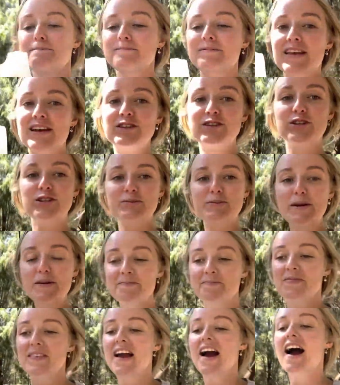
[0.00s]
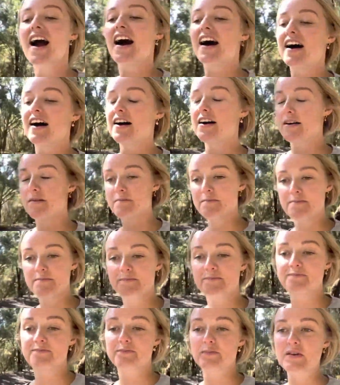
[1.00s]
Excuse me.
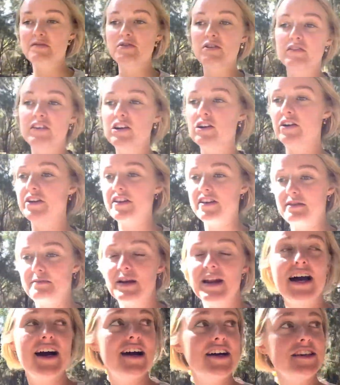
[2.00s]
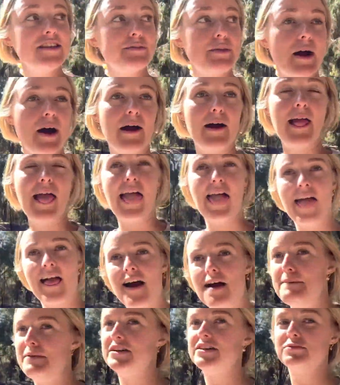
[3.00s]
We've not really got anything planned, but
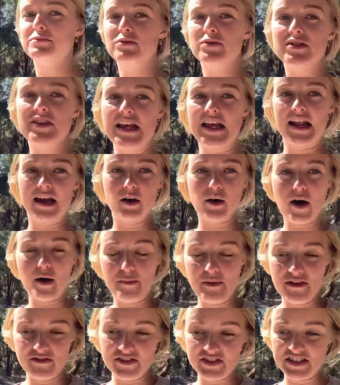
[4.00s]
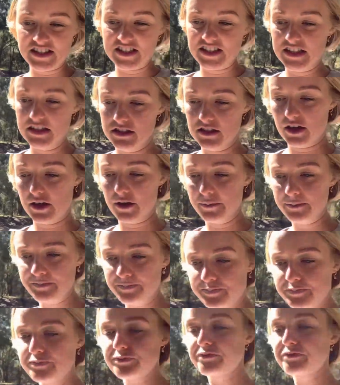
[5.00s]
I imagine we'll see like quite a bit of the city. So
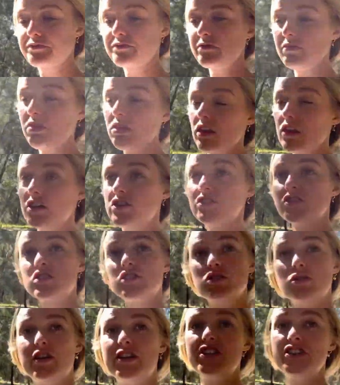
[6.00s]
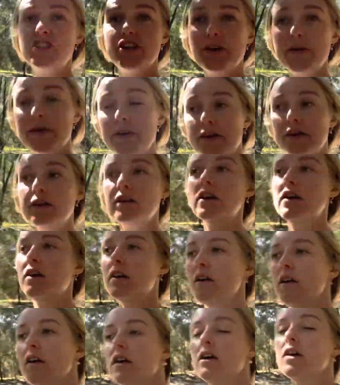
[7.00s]
just thought I'd show you
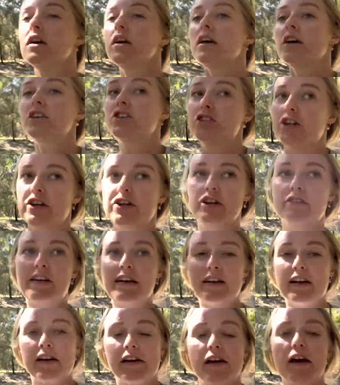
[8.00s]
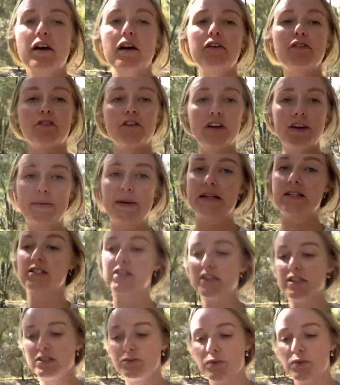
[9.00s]
and show you around like Fremantle as